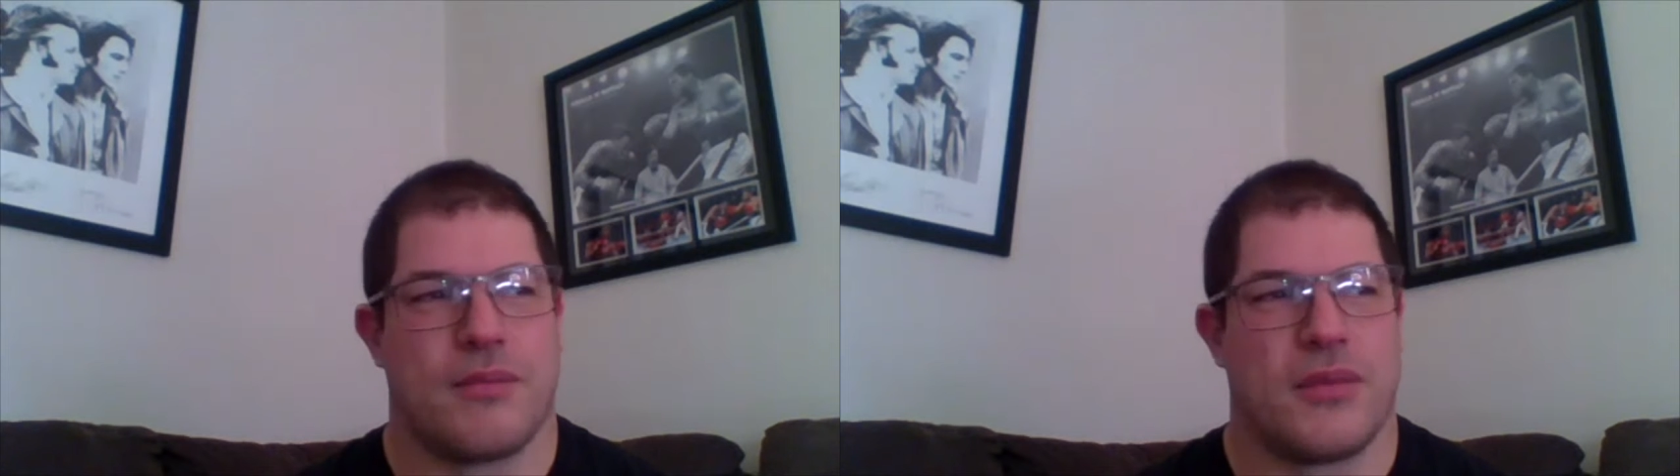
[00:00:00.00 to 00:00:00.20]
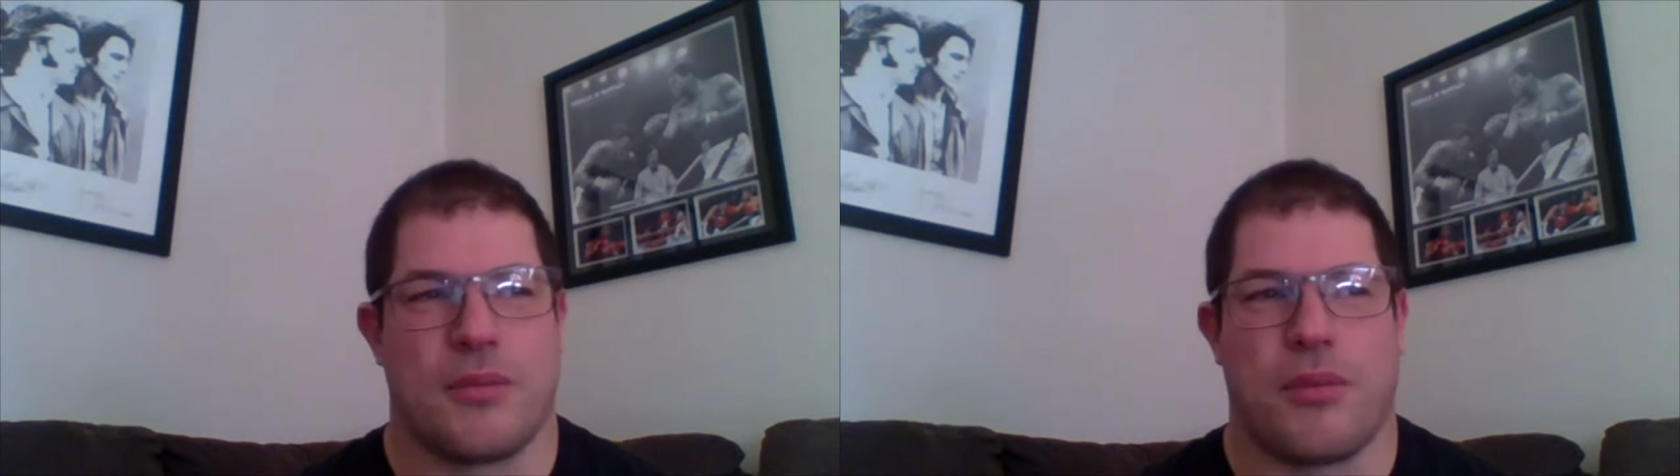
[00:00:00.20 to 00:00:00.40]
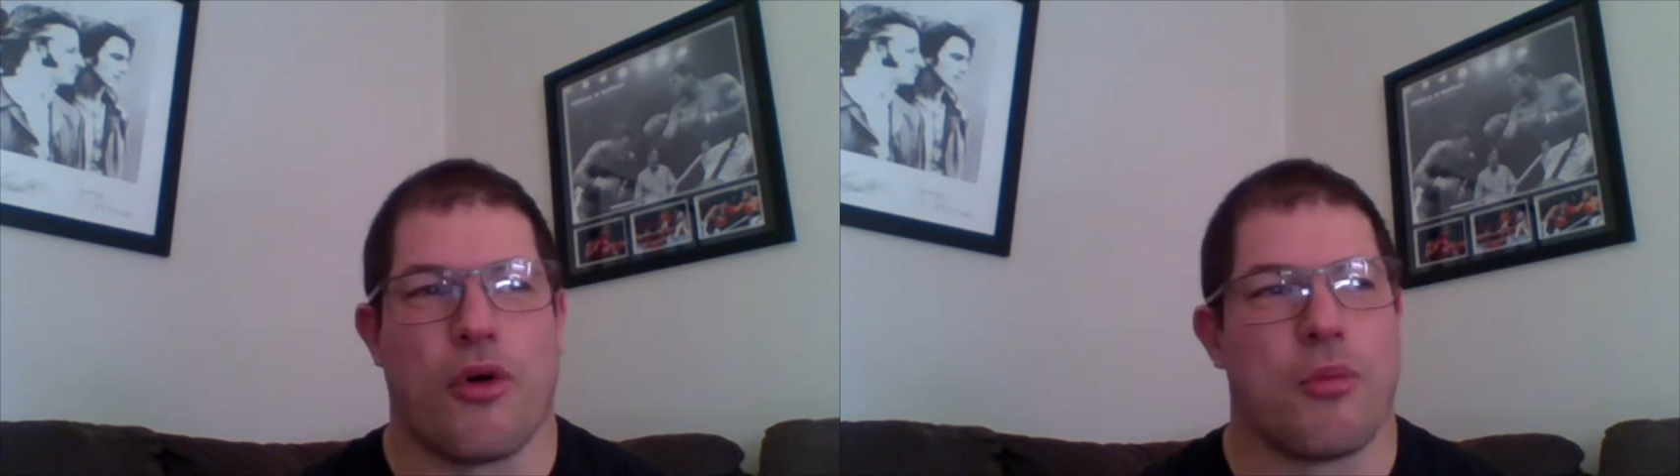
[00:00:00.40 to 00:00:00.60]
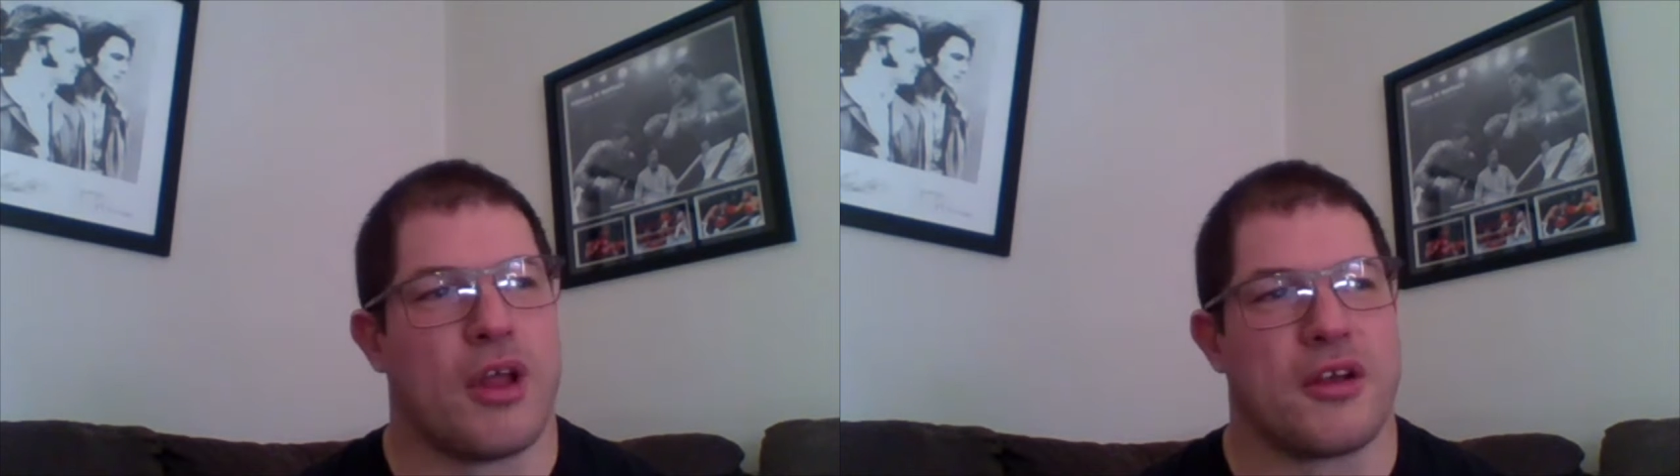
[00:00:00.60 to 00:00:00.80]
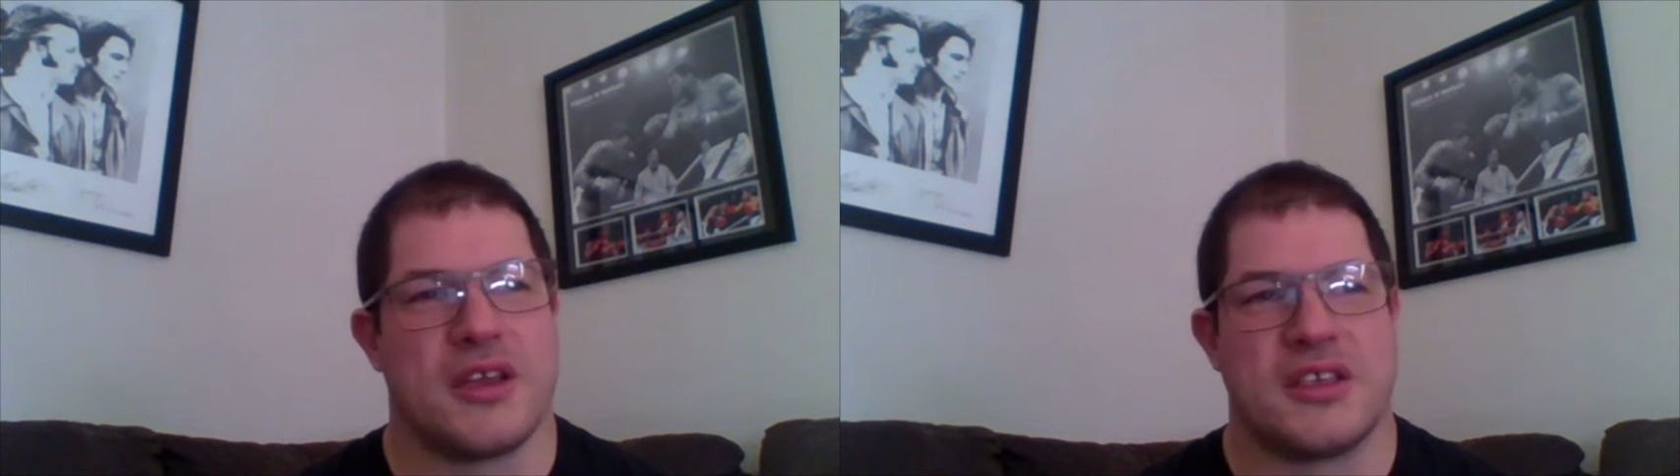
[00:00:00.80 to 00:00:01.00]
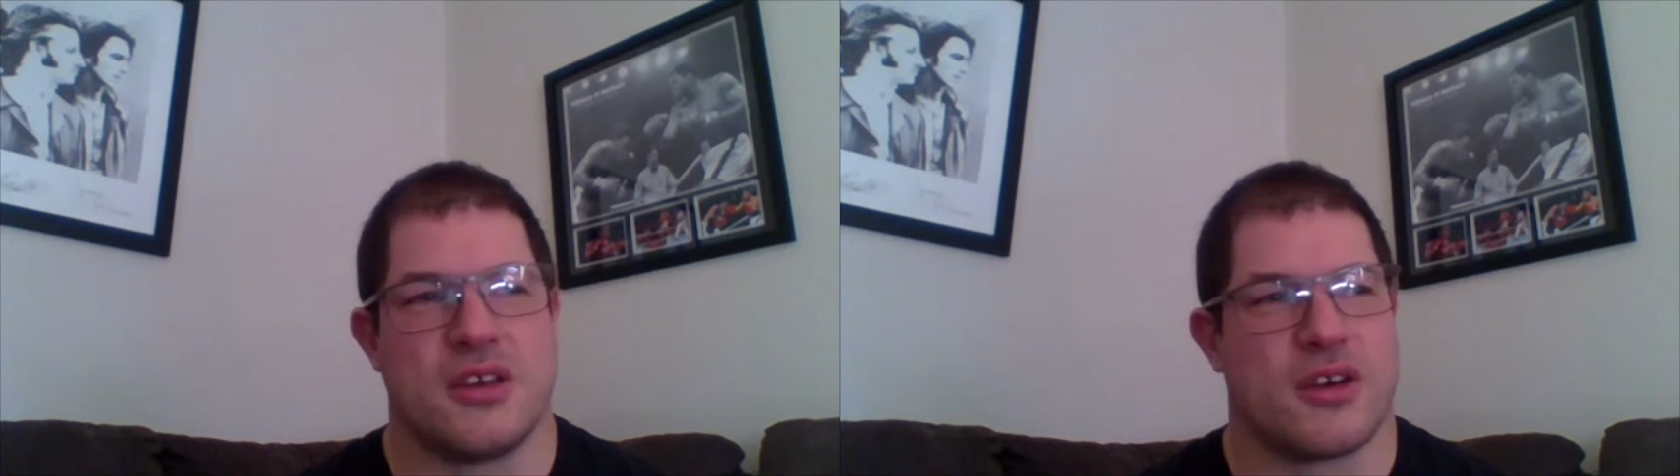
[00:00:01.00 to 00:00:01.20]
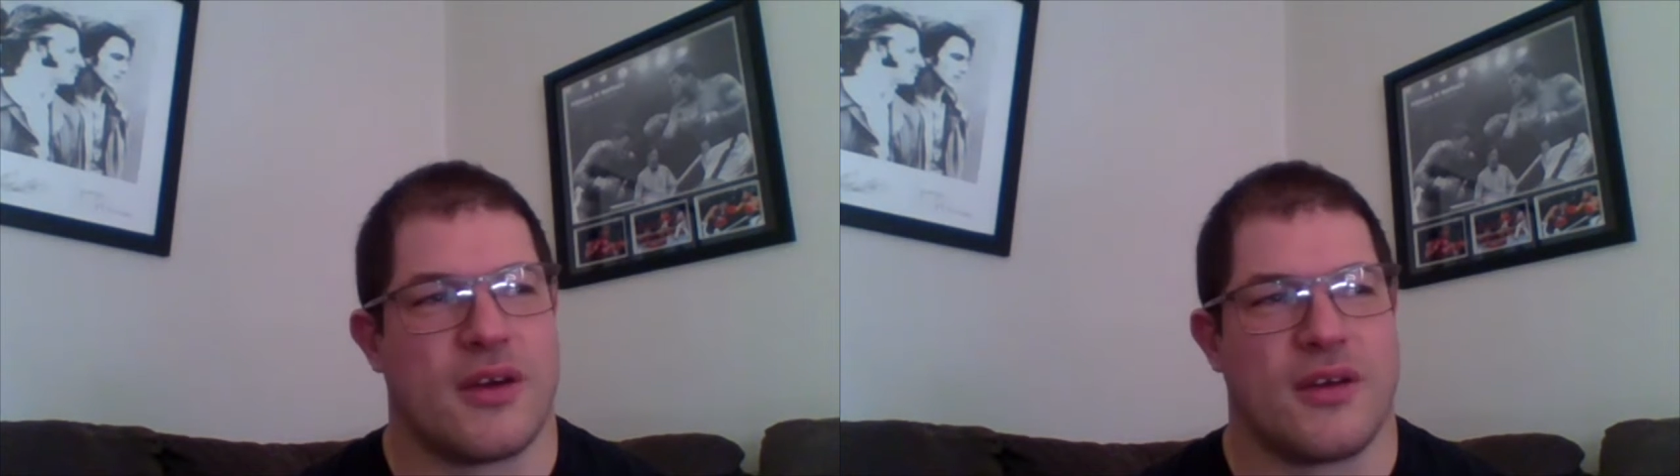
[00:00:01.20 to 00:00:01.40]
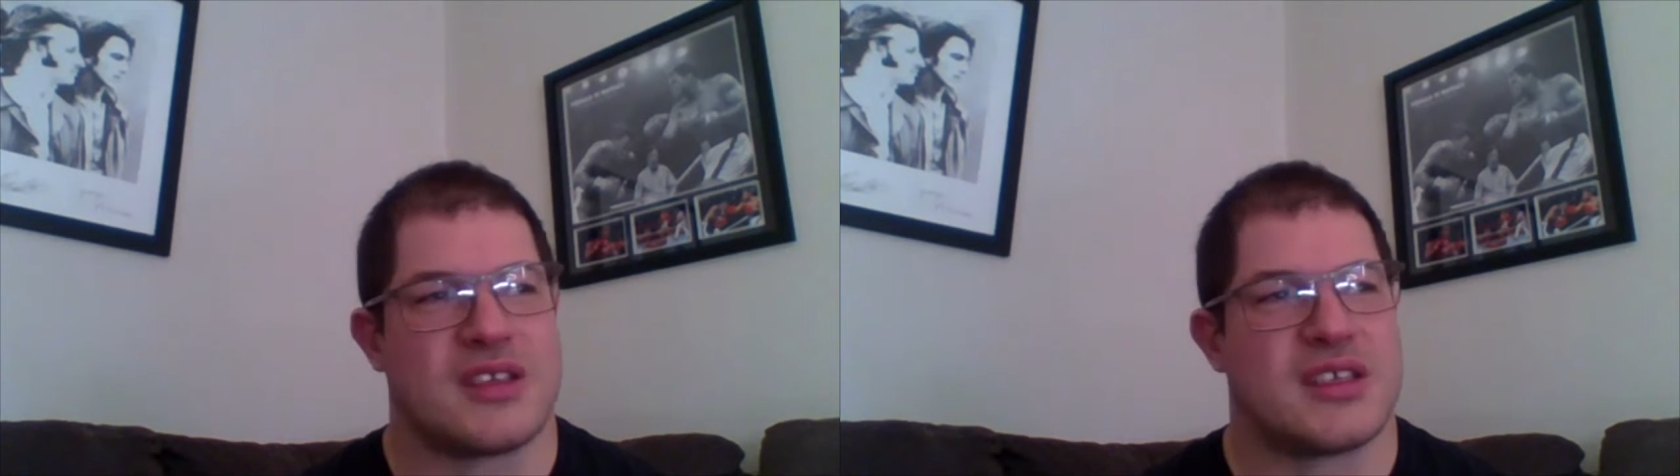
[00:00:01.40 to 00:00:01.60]
The poor bloke is not
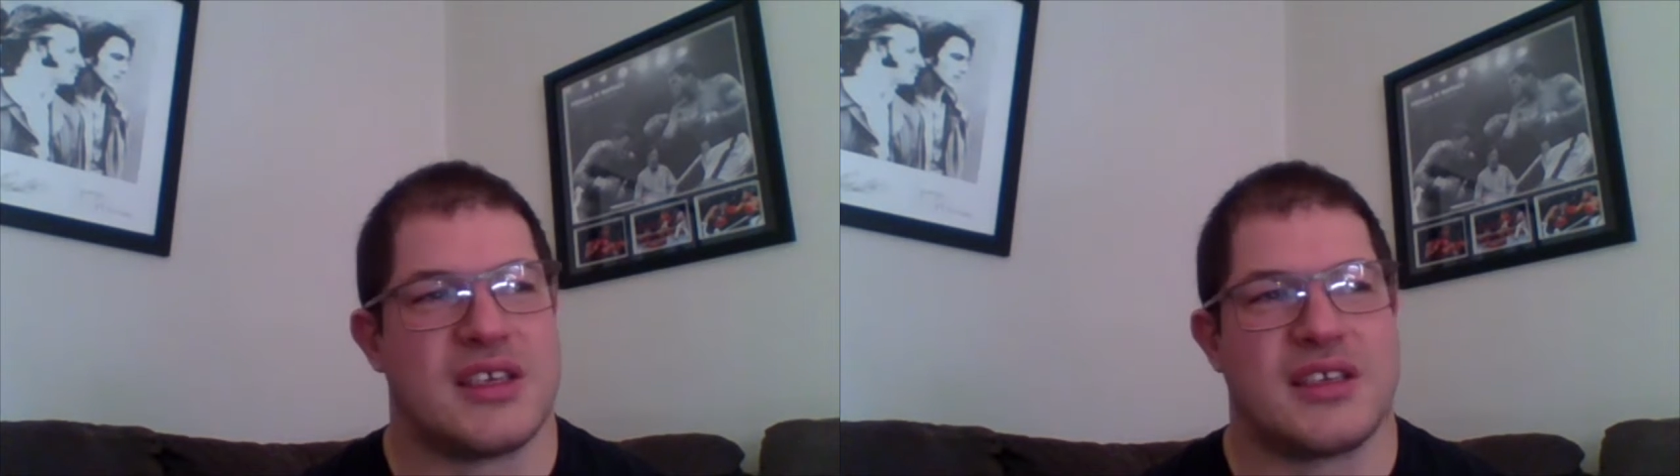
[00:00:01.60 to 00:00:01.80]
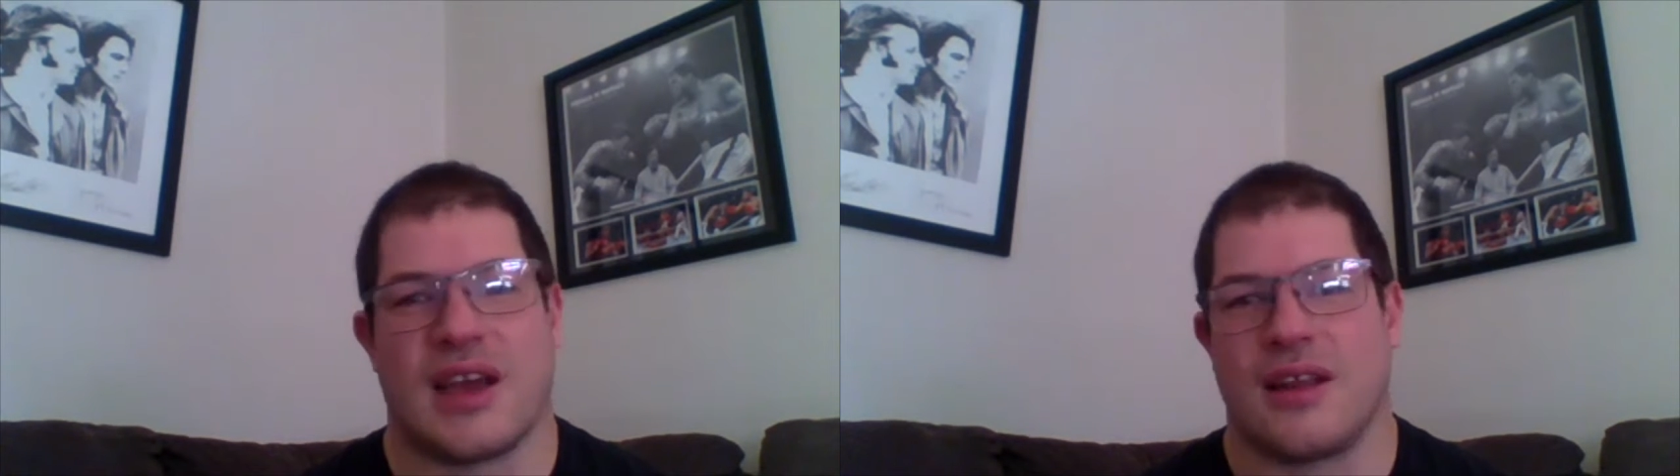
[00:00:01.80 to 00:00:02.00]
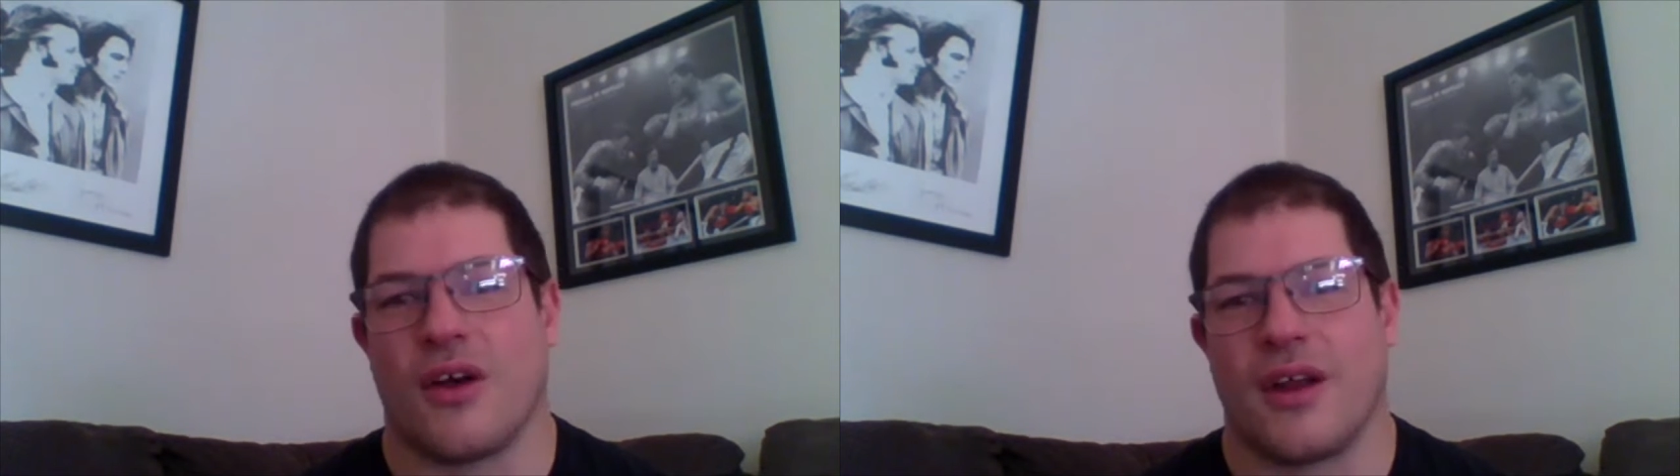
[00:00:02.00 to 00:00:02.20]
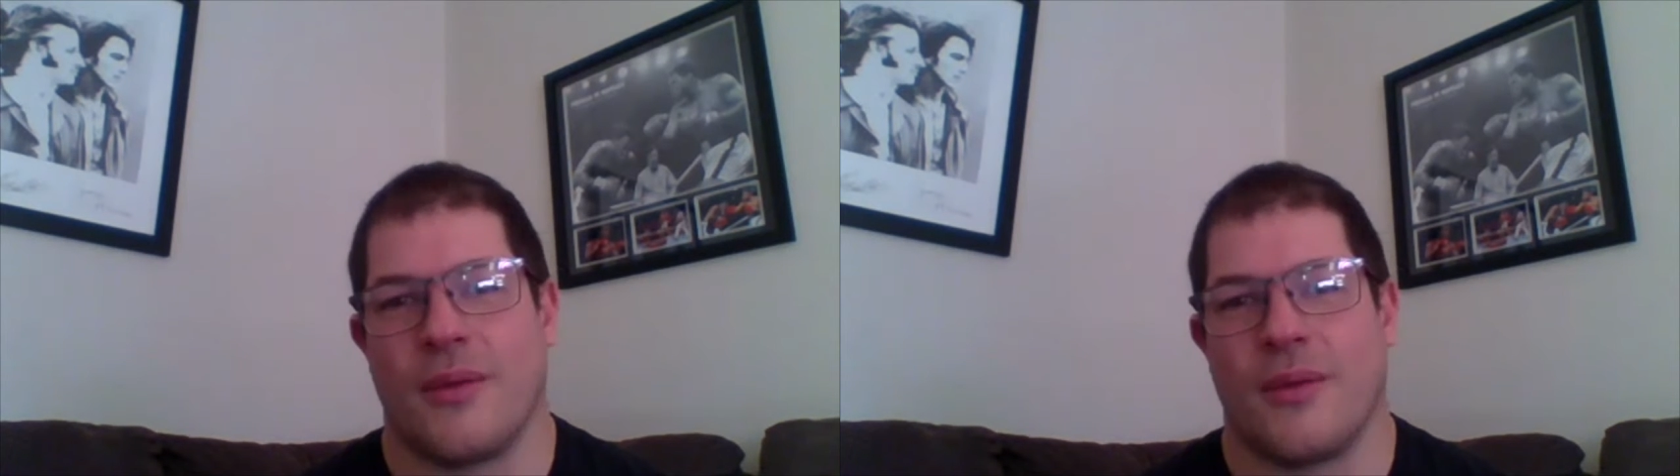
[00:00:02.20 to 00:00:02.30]
going to see daylight.